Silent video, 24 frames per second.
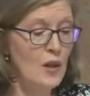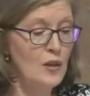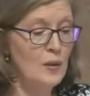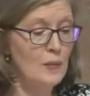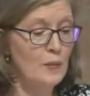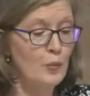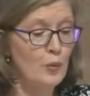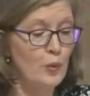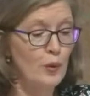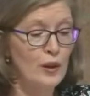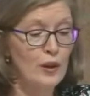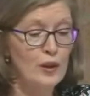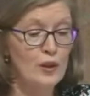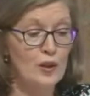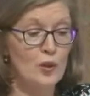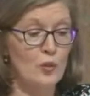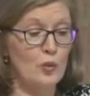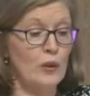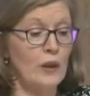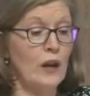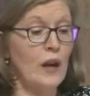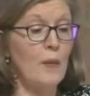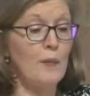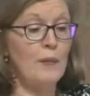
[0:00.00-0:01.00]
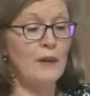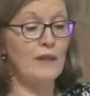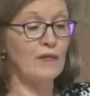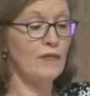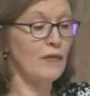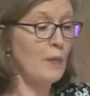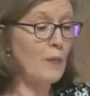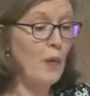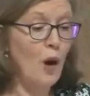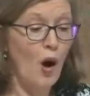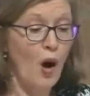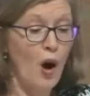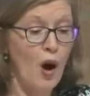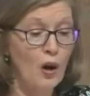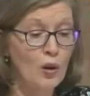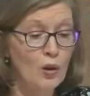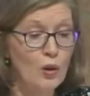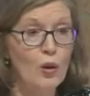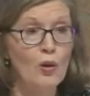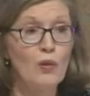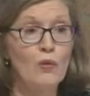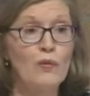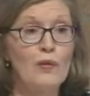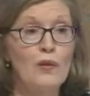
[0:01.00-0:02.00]
The prayers were coming from
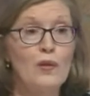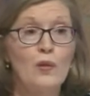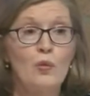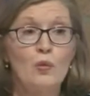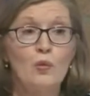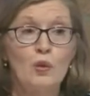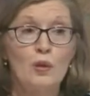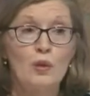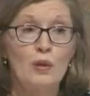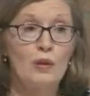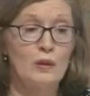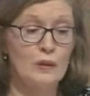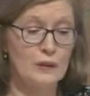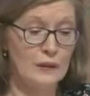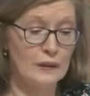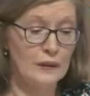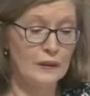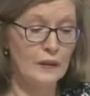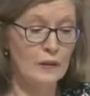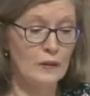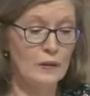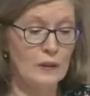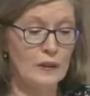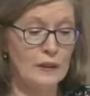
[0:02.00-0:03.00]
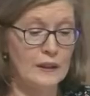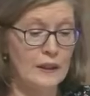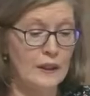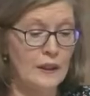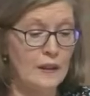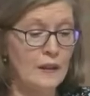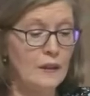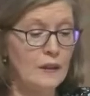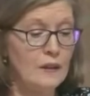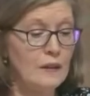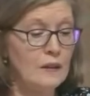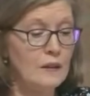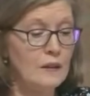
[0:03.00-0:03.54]
all over the world, literally.